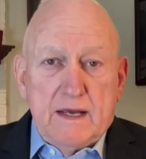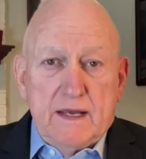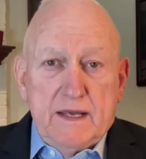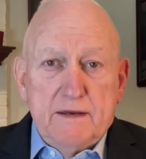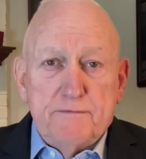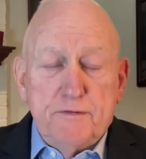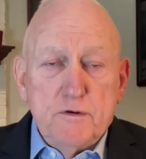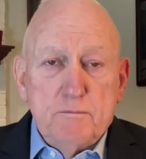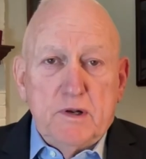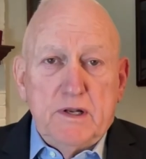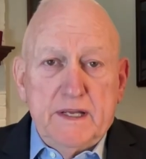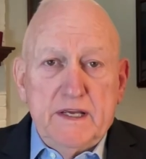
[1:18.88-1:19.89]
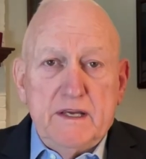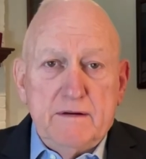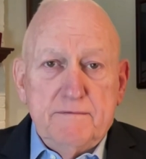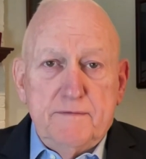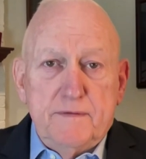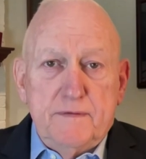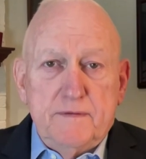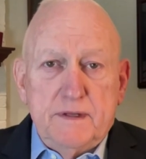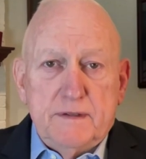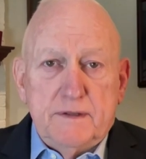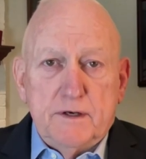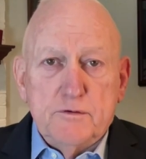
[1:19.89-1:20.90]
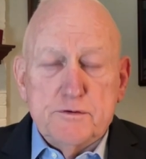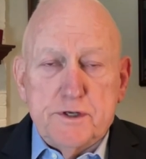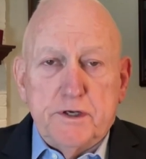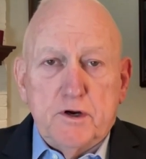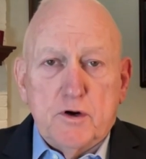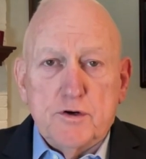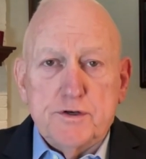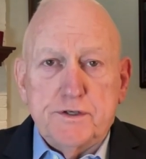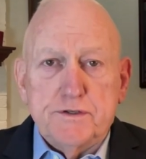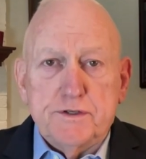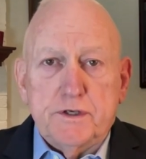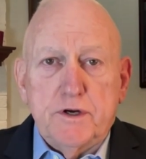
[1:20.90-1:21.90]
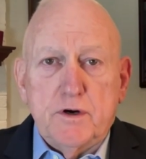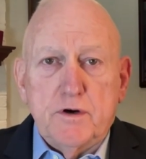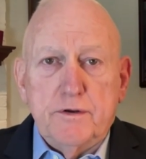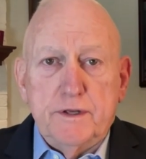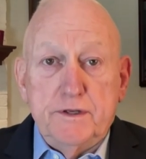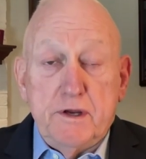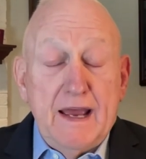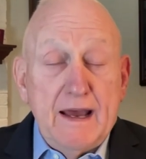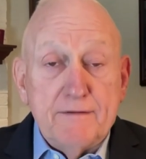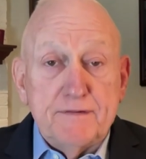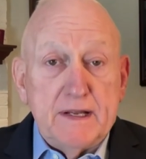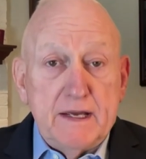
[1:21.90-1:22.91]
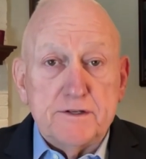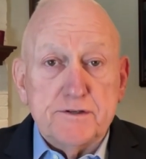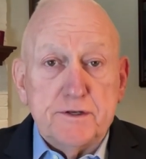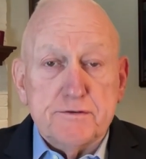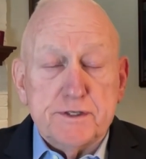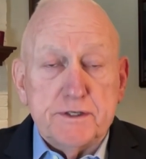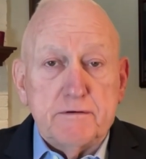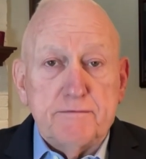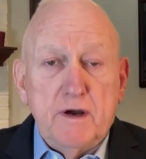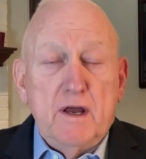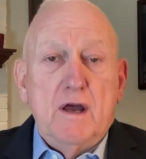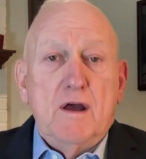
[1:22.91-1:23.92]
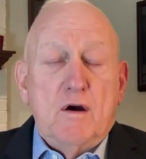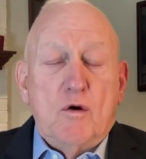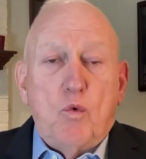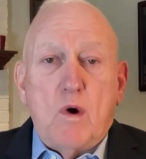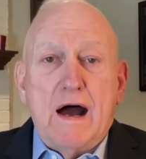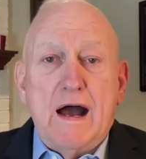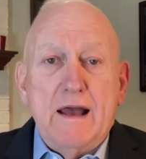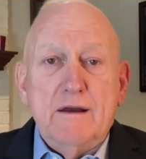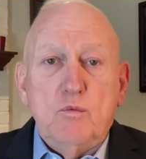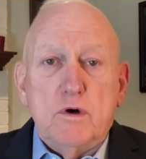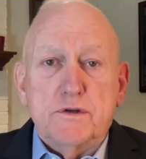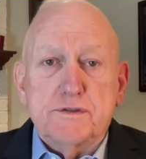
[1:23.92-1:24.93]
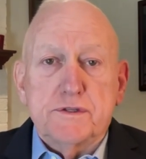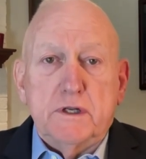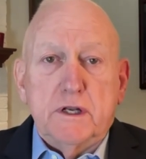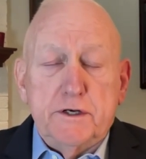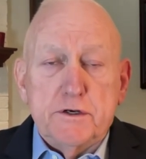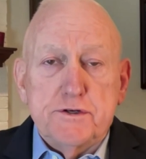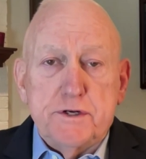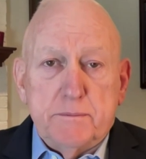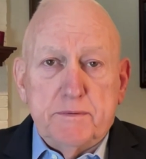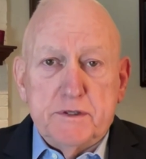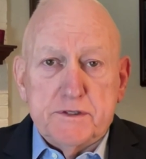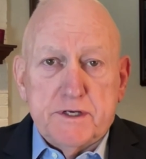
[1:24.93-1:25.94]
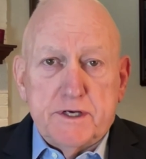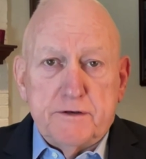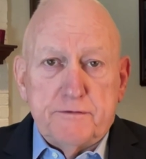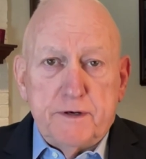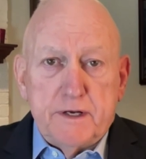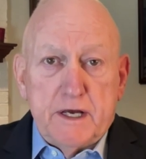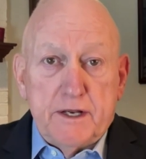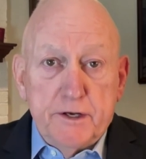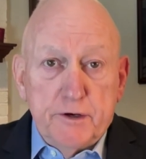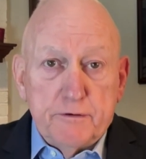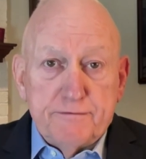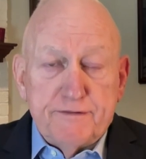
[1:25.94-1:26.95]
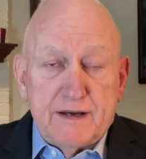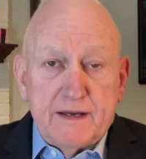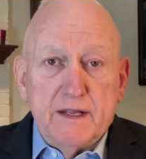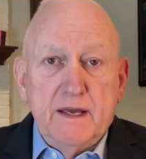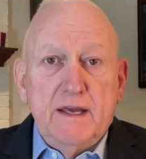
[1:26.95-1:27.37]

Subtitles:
if you believe that those incursions occurred, then you have to ask yourself, why was the leadership of this country not notified?